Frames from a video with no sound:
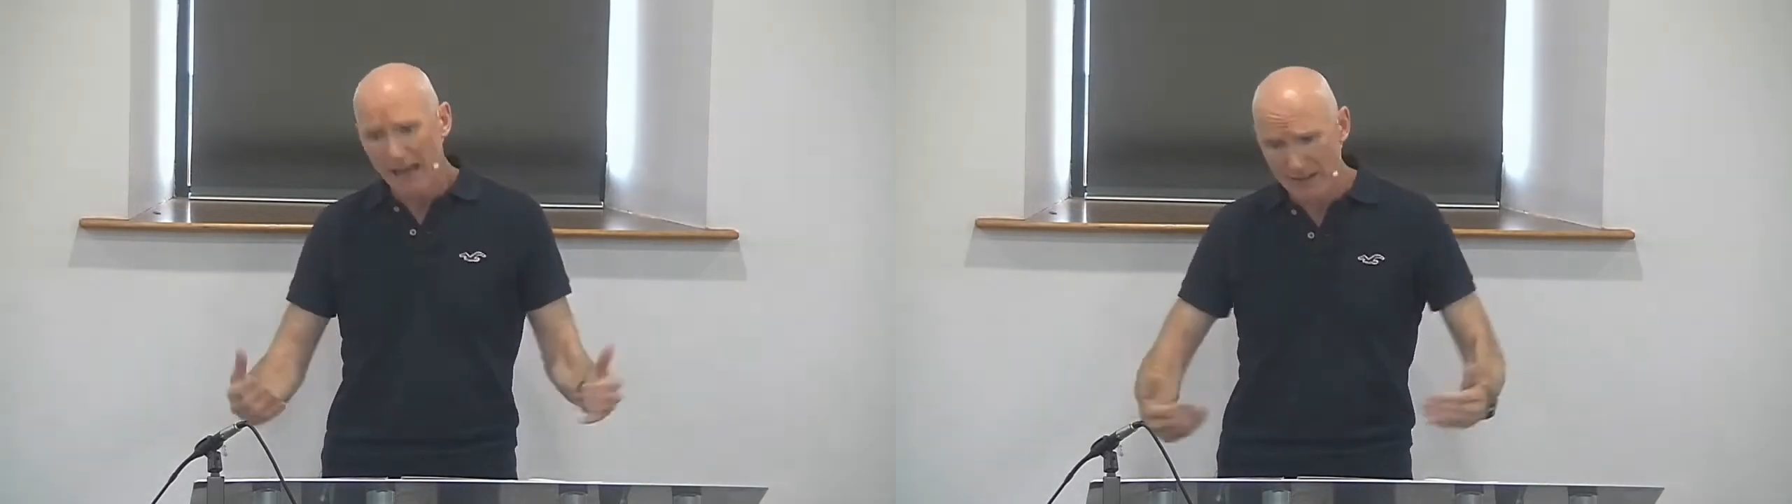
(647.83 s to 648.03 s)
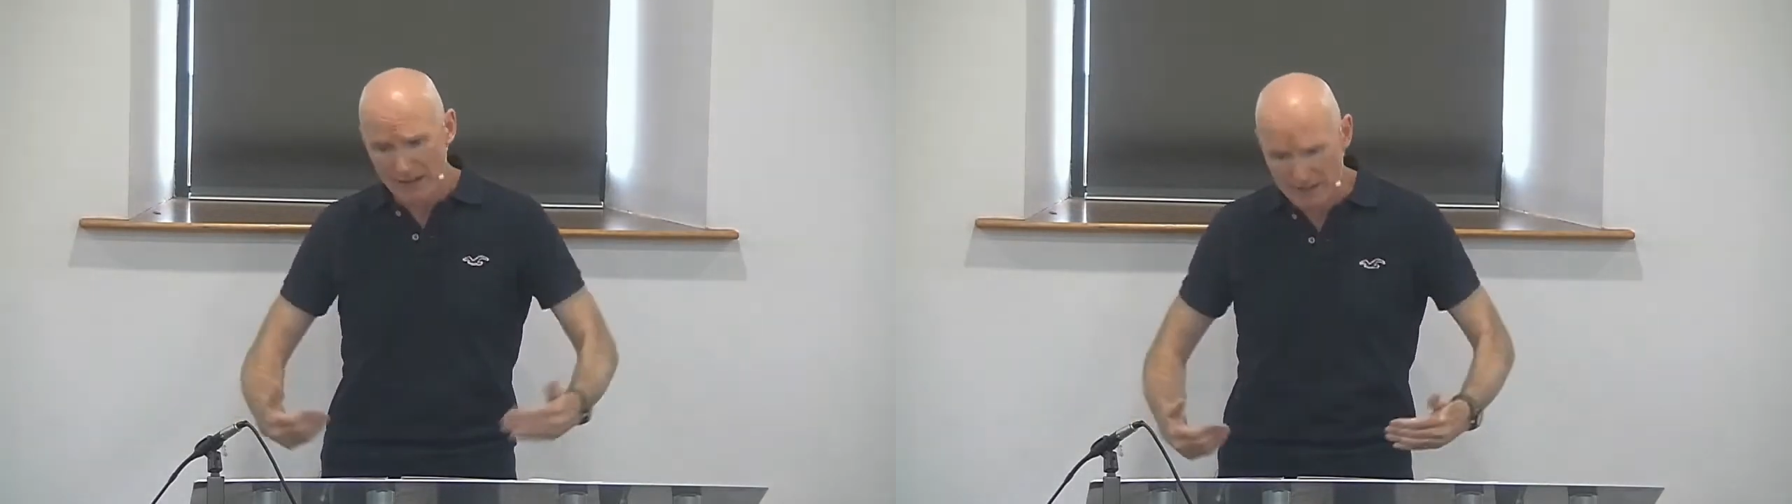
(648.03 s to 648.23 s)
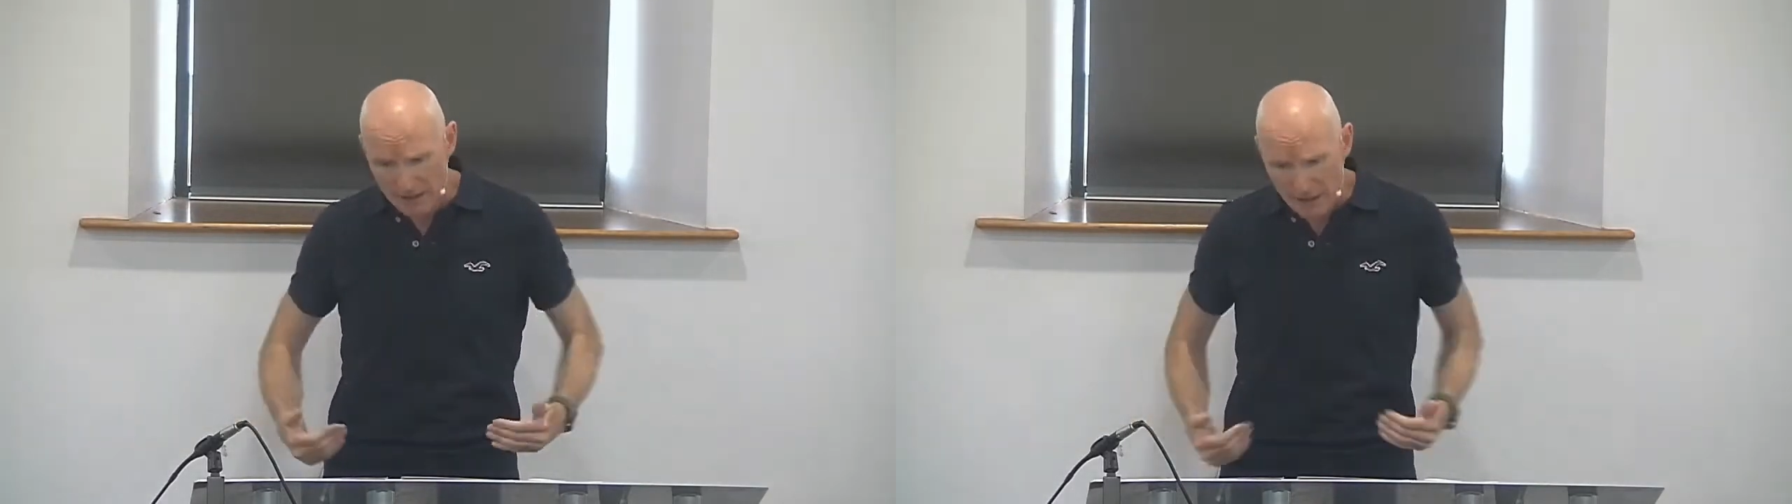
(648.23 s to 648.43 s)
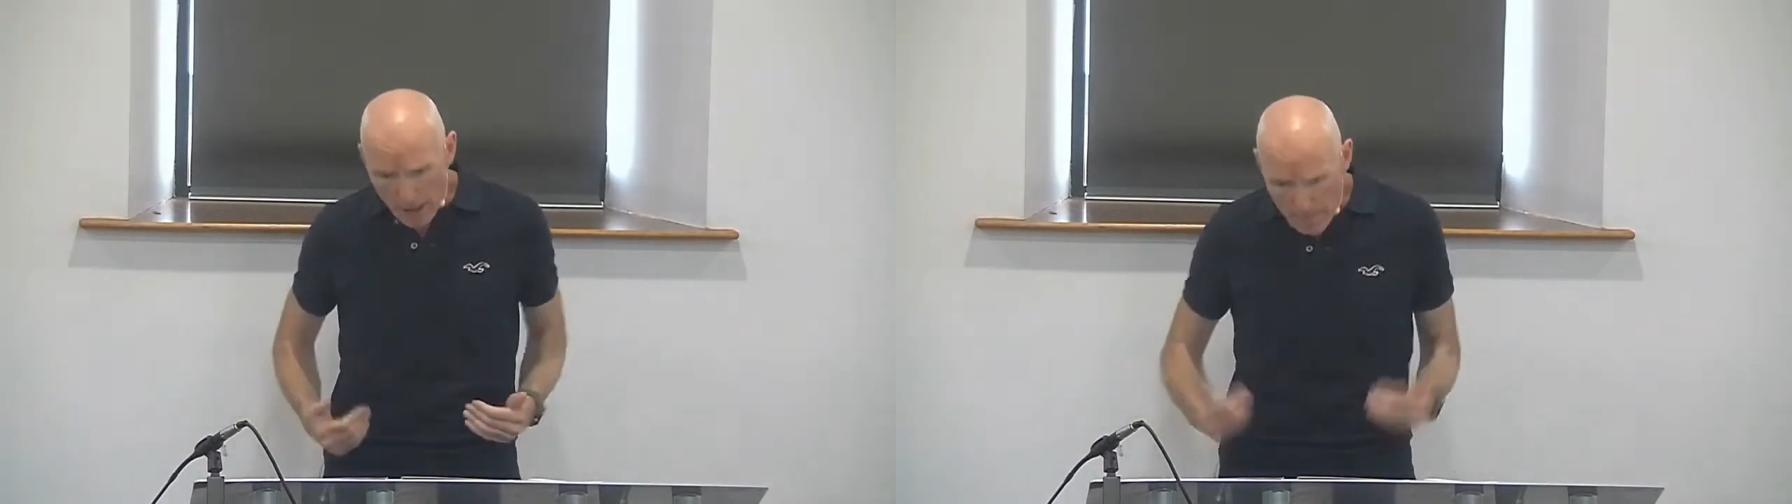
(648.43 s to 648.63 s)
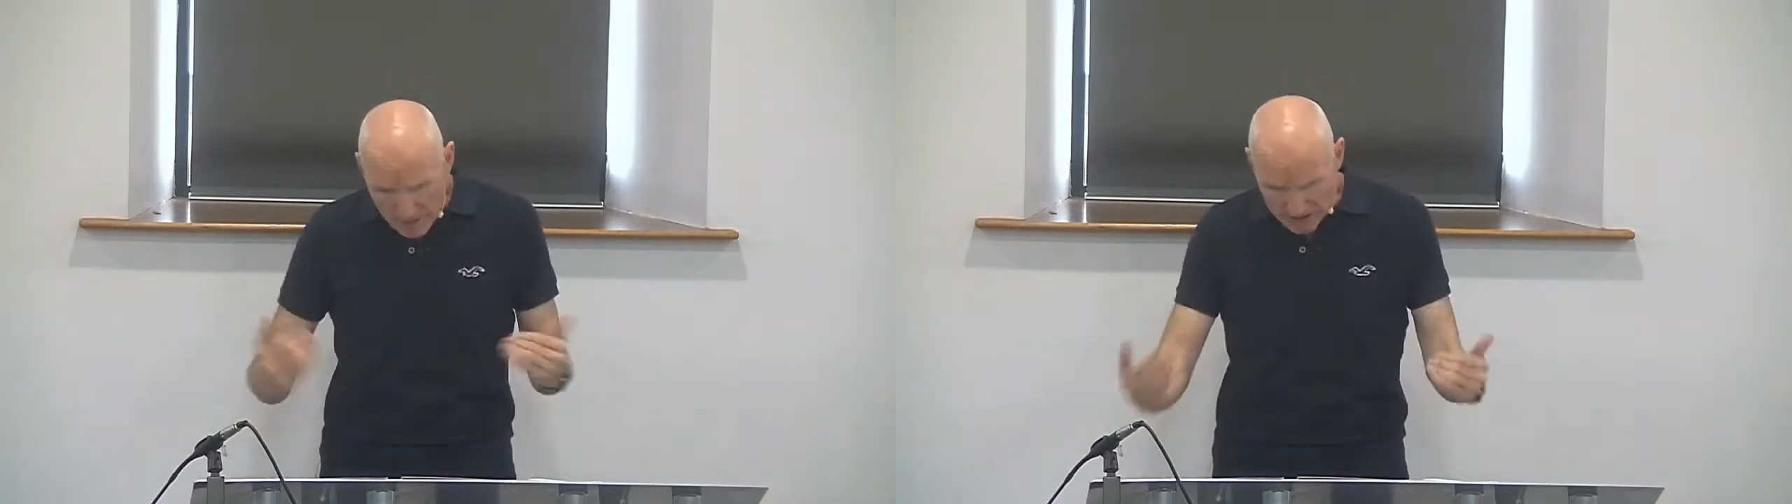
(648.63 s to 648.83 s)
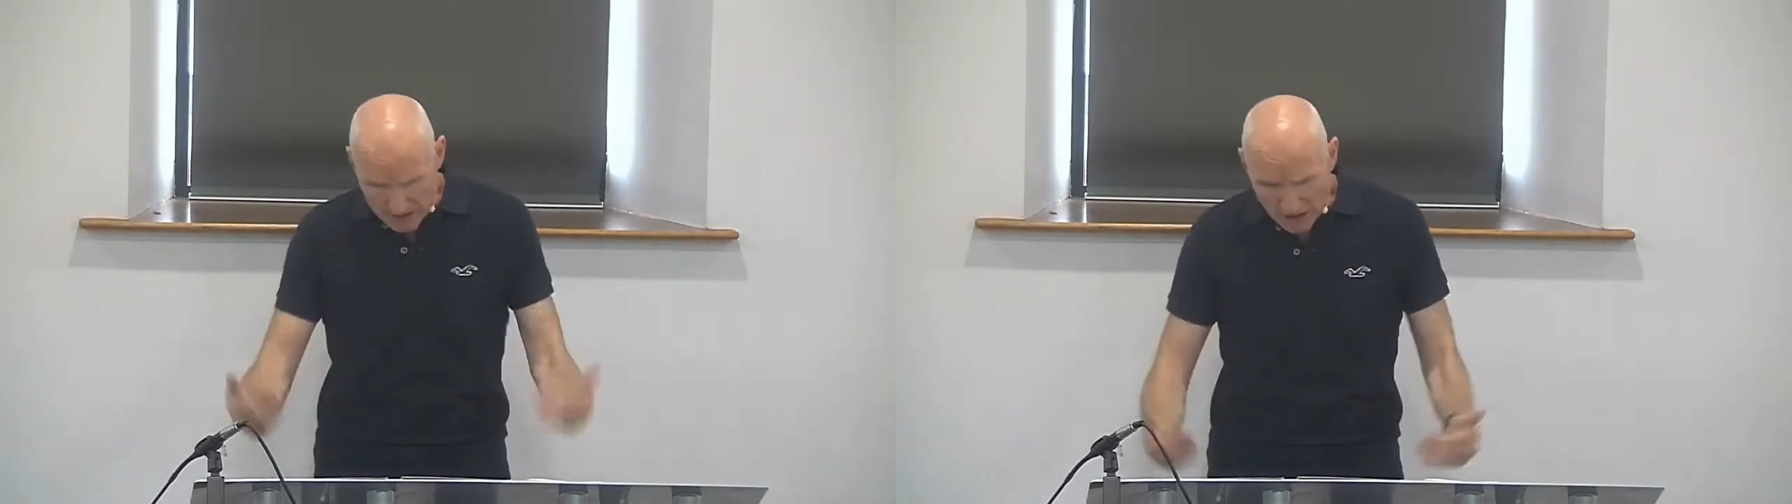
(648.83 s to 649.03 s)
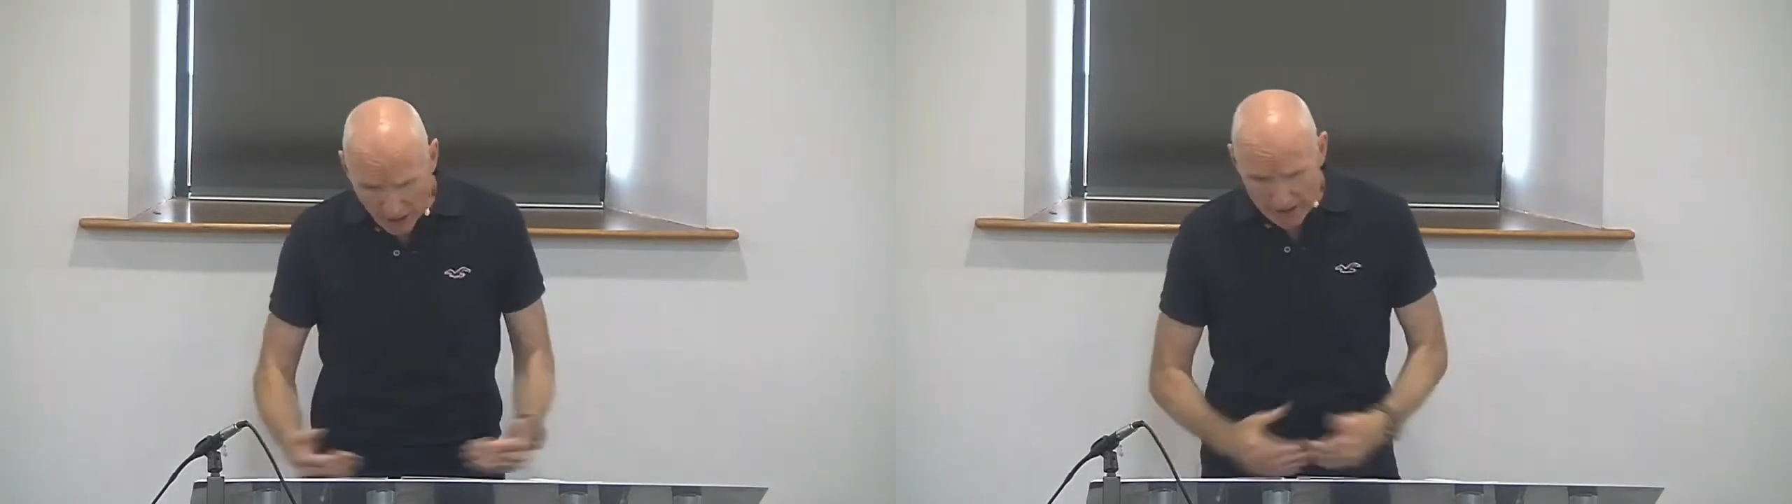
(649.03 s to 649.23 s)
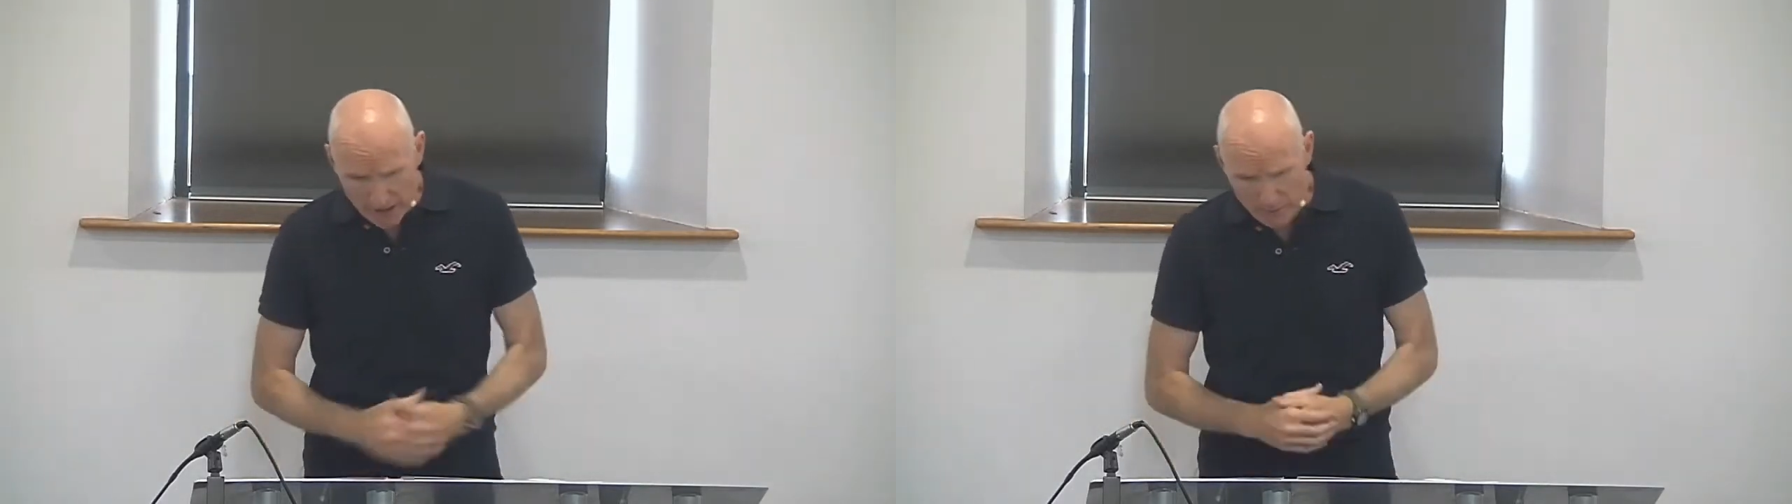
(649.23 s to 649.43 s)
and there's a
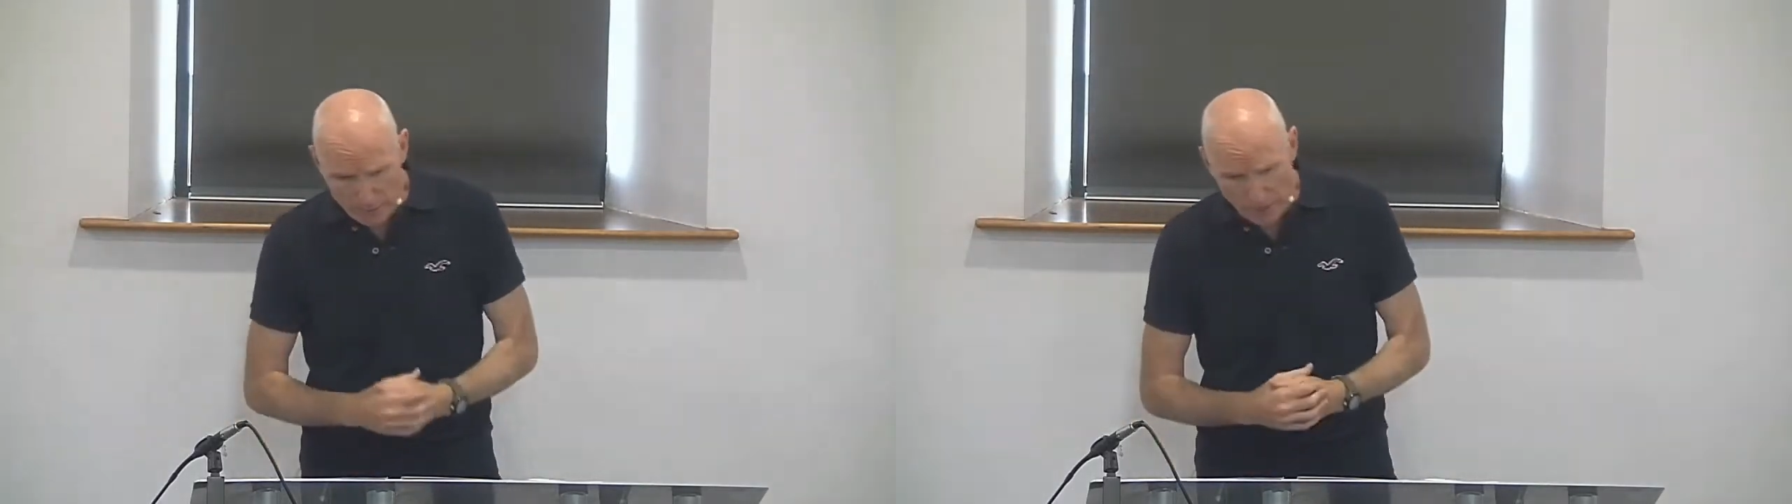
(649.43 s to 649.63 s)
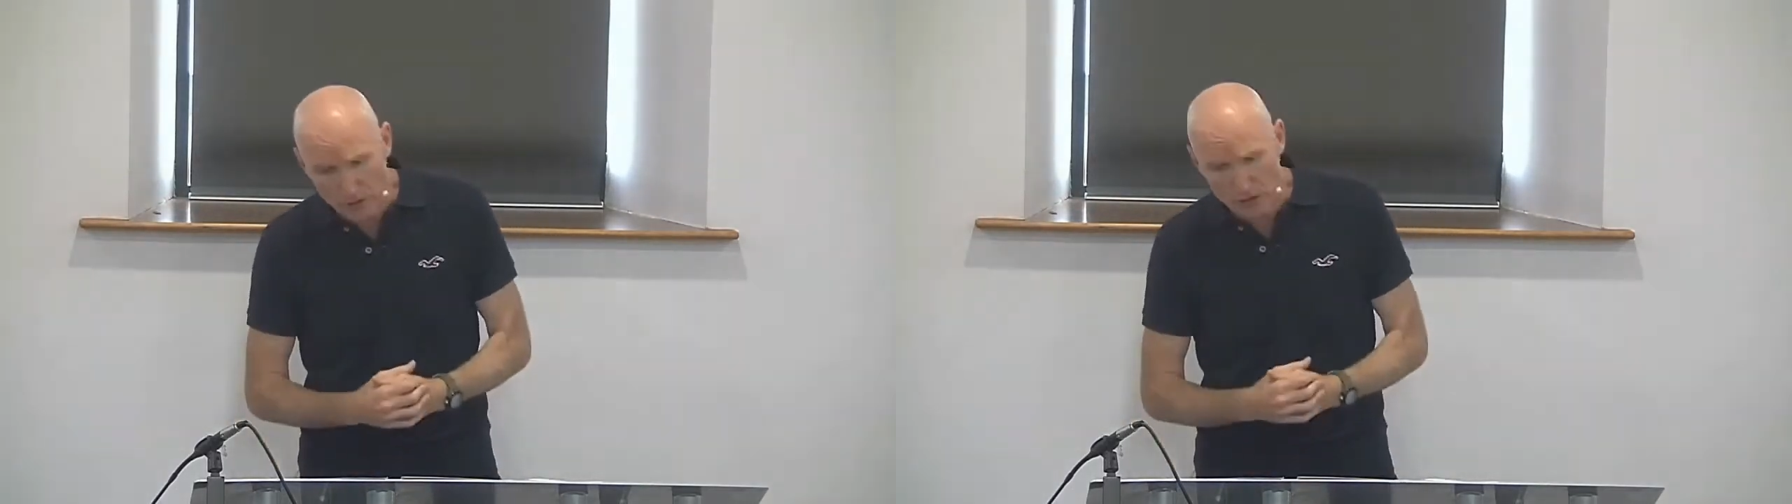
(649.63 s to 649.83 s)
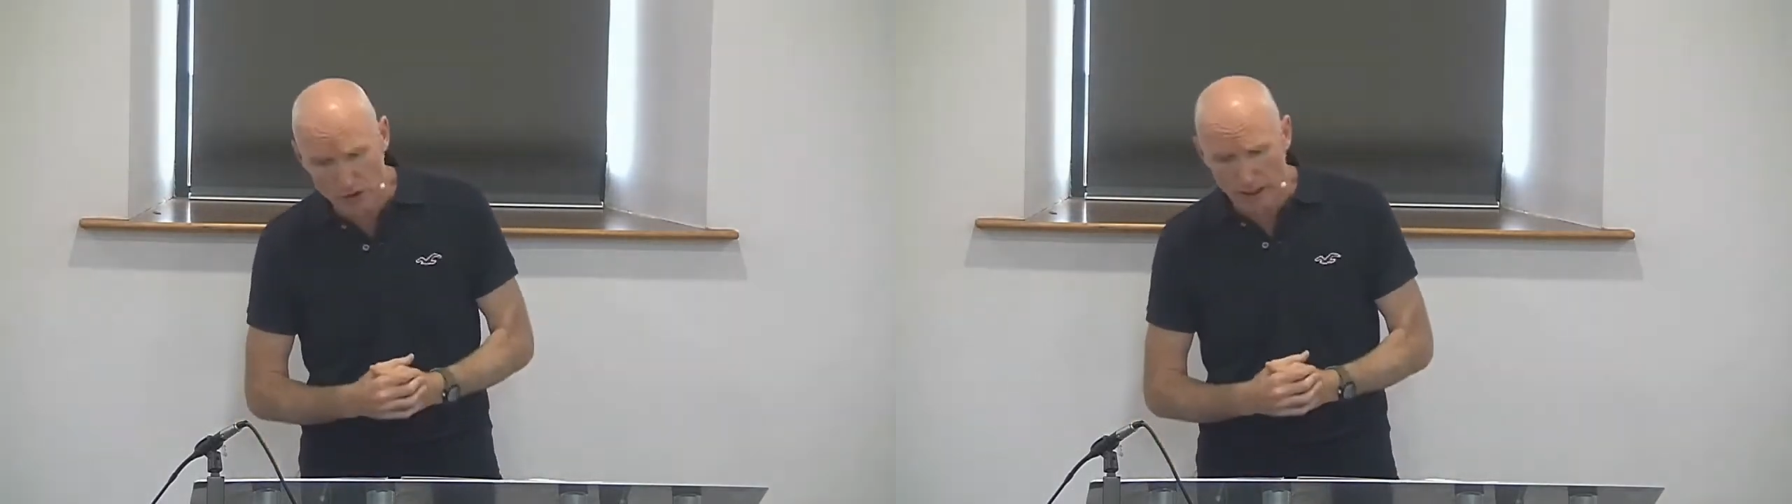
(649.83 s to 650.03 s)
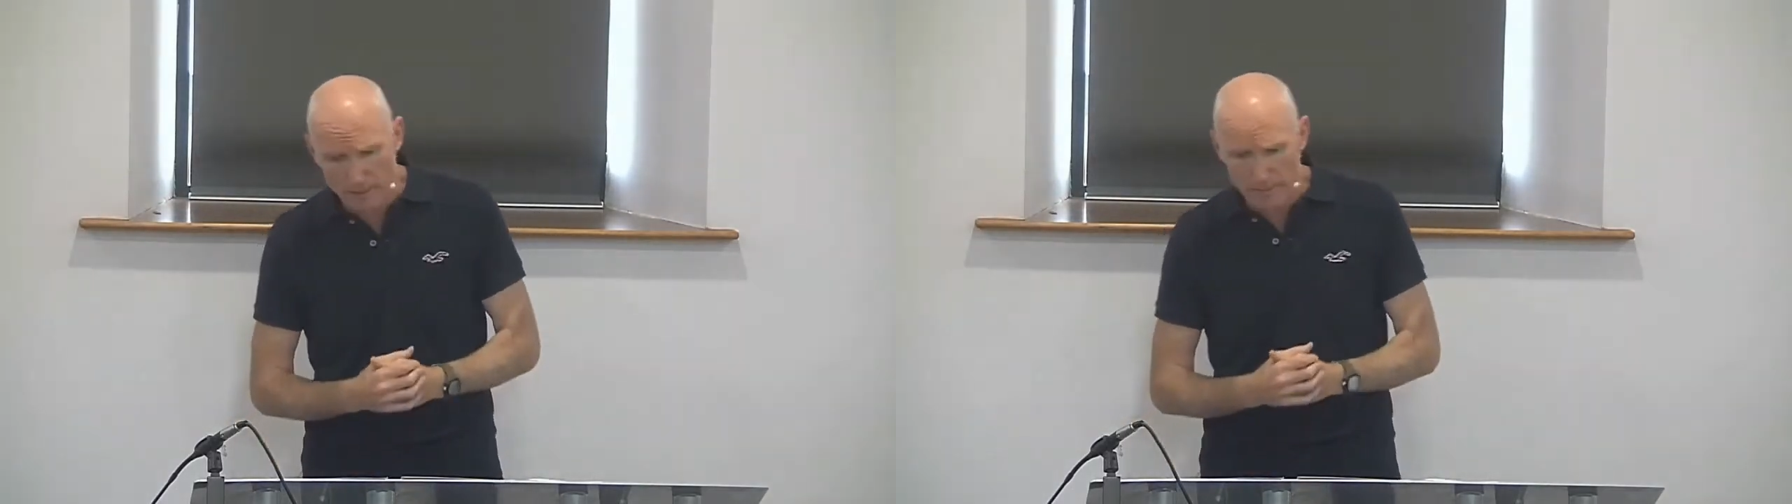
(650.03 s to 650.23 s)
misguided approach